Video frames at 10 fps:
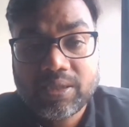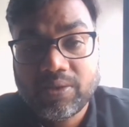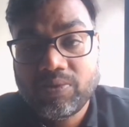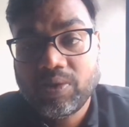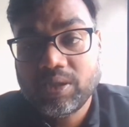
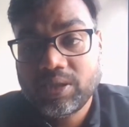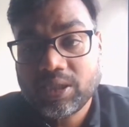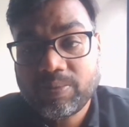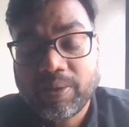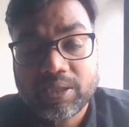who are
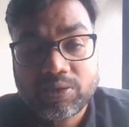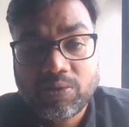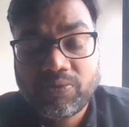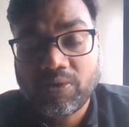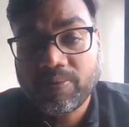just pass
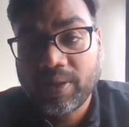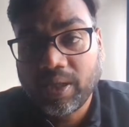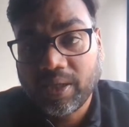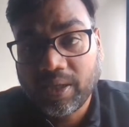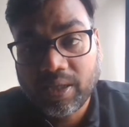out from
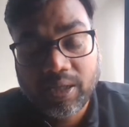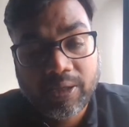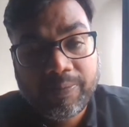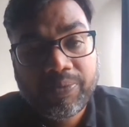their